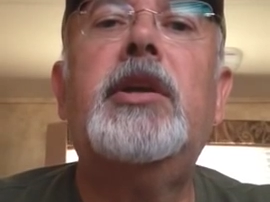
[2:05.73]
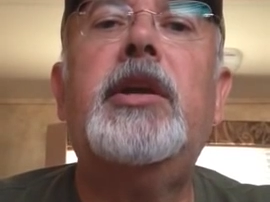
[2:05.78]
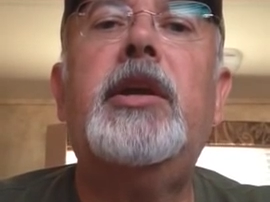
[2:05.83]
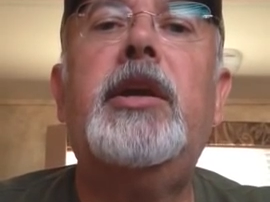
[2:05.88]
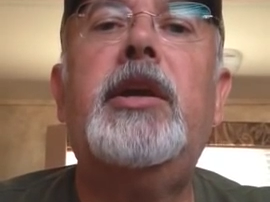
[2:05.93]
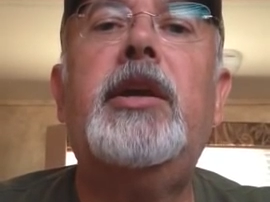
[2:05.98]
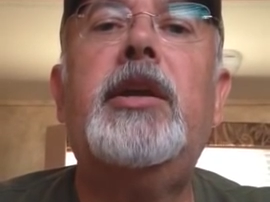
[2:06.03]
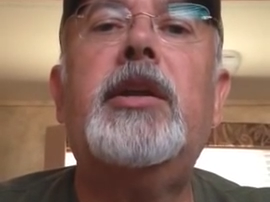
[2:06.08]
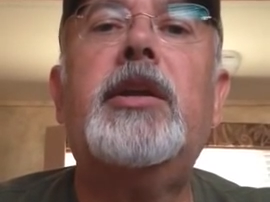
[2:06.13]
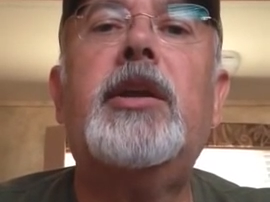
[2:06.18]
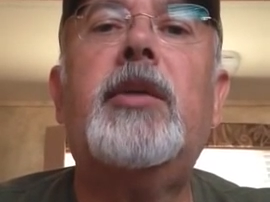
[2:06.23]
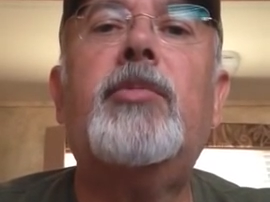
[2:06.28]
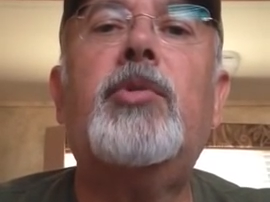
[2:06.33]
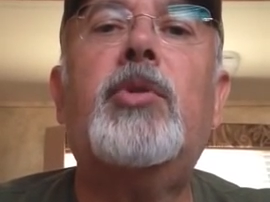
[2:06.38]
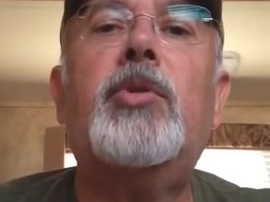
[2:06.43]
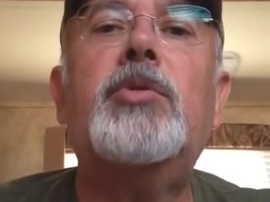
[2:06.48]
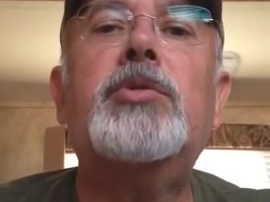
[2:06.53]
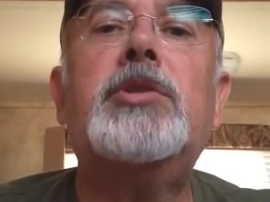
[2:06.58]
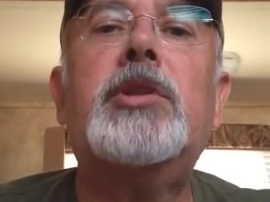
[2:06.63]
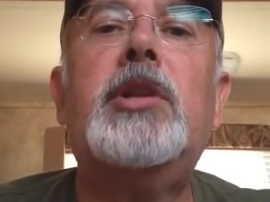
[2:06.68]
and a couple
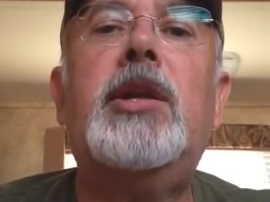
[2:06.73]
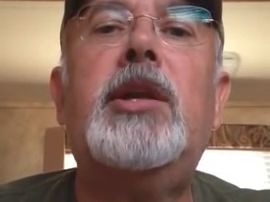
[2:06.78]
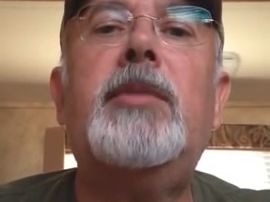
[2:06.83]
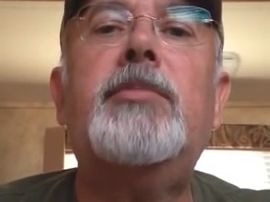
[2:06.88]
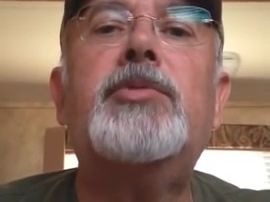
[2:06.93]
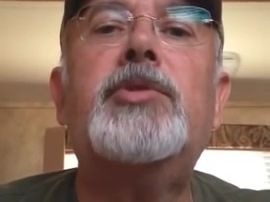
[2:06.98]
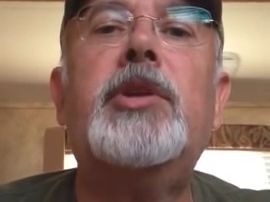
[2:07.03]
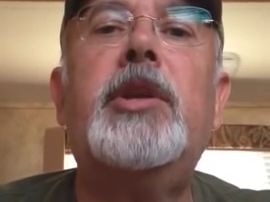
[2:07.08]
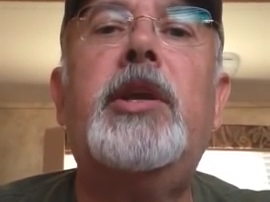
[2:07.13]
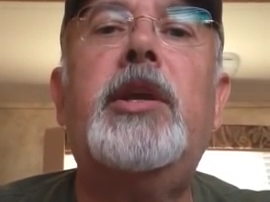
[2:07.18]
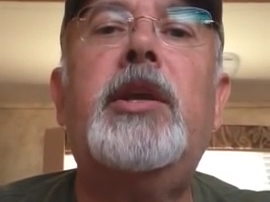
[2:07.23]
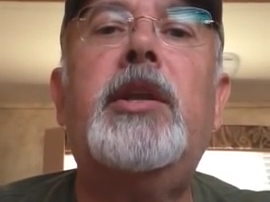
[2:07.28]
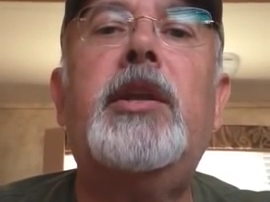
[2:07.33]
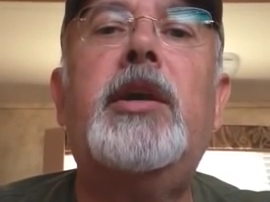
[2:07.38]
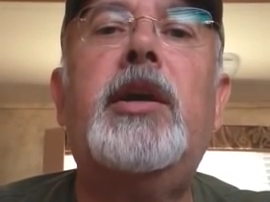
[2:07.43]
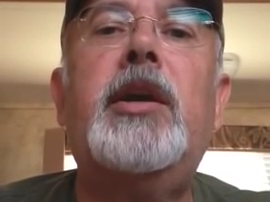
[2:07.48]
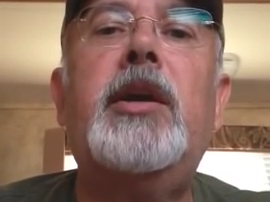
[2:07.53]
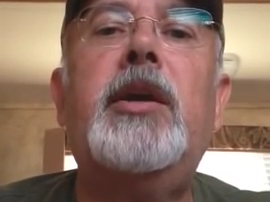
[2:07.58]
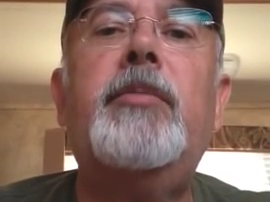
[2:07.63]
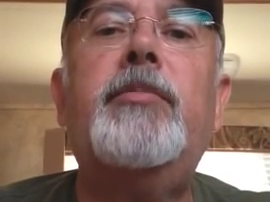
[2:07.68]
of hose clamps, and
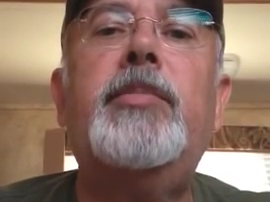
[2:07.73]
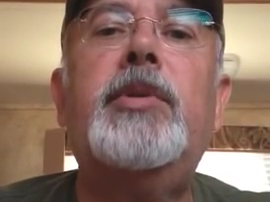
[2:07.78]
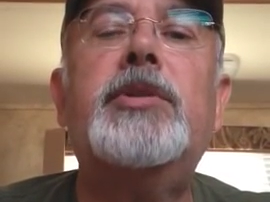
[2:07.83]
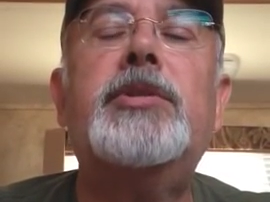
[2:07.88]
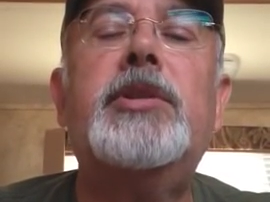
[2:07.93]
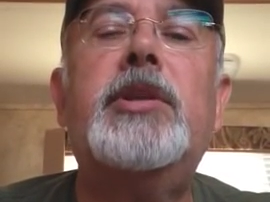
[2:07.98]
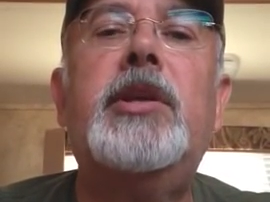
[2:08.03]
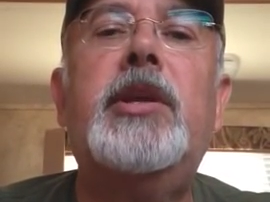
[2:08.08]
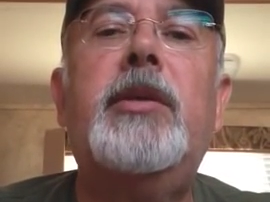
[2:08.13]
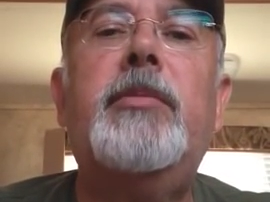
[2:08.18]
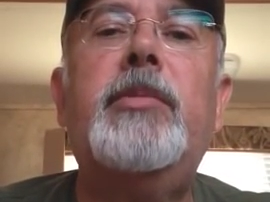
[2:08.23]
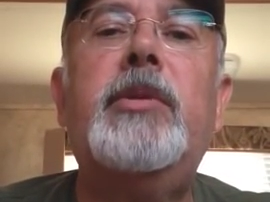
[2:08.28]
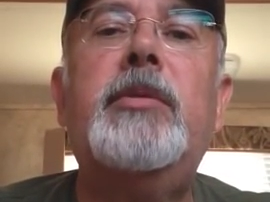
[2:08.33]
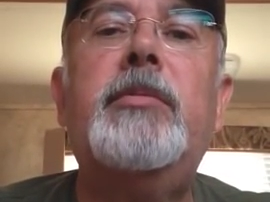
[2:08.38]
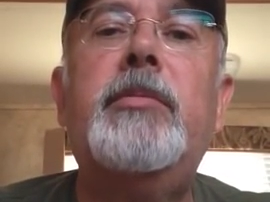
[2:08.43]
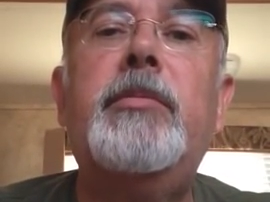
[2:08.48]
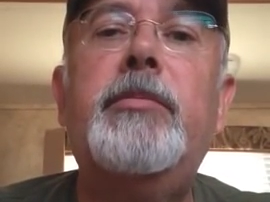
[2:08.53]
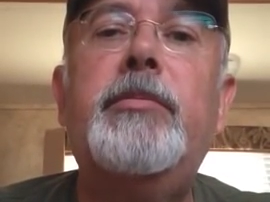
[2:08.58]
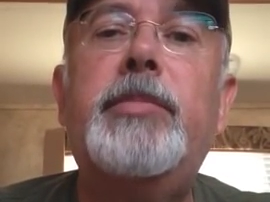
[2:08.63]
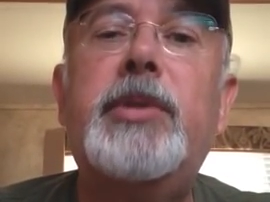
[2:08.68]
I am
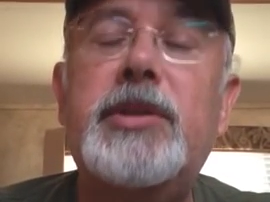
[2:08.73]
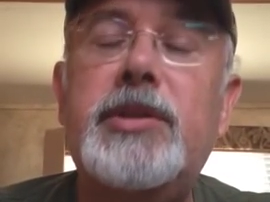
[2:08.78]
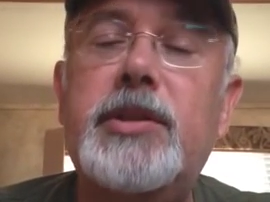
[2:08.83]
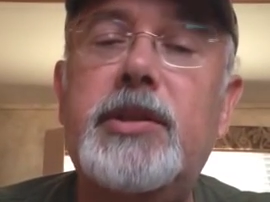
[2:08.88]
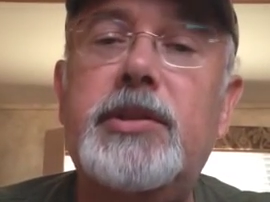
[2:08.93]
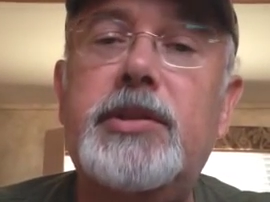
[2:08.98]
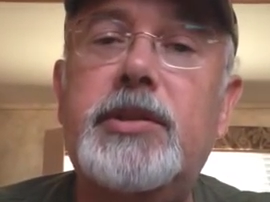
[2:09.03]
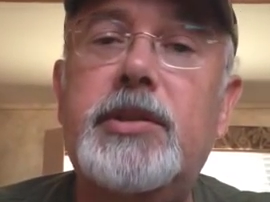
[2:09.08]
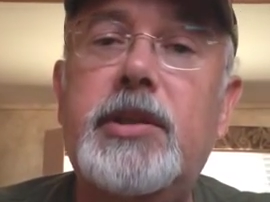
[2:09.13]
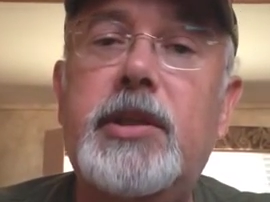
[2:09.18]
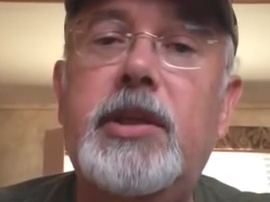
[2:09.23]
in business.